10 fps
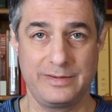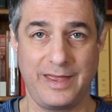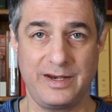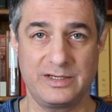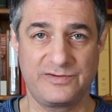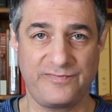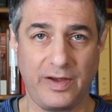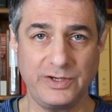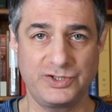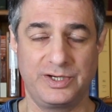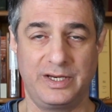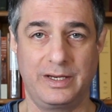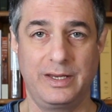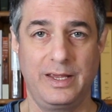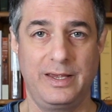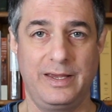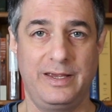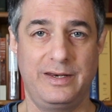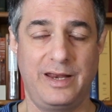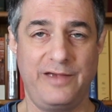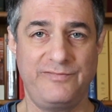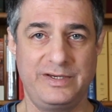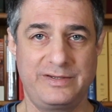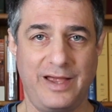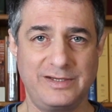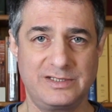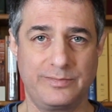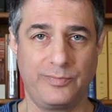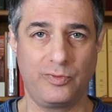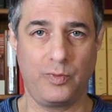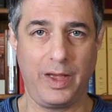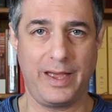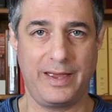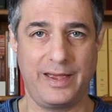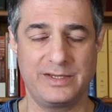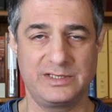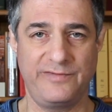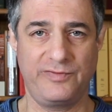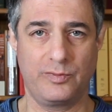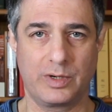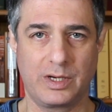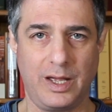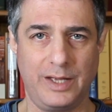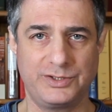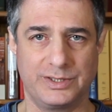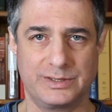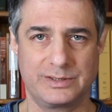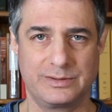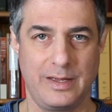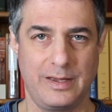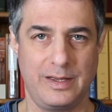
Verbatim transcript: that is functioning in every testable way as if it were conscious?